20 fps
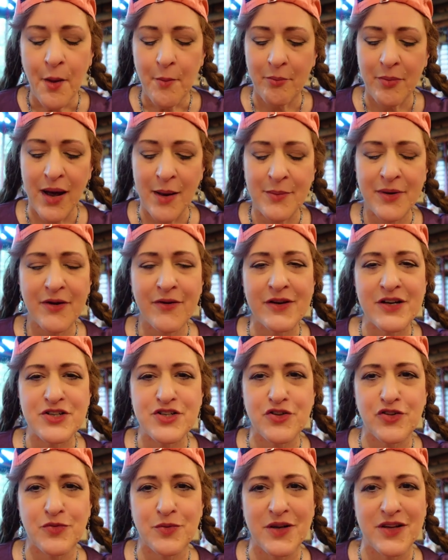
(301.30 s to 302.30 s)
Pomegranate
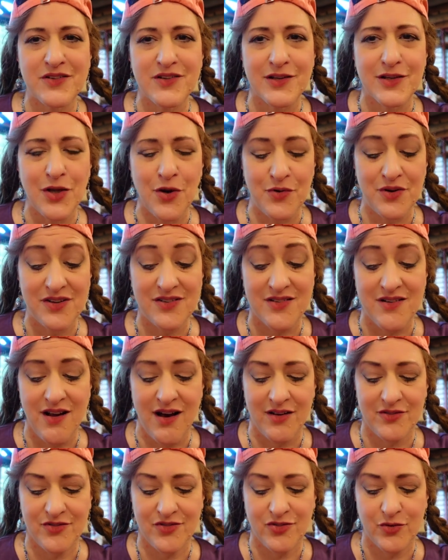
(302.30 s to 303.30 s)
juice when it's alone is
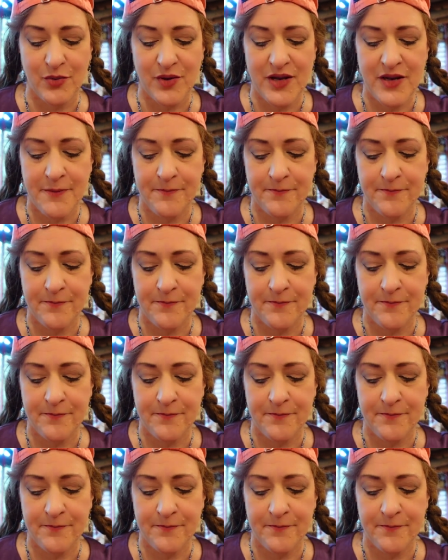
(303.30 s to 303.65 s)
not sweet,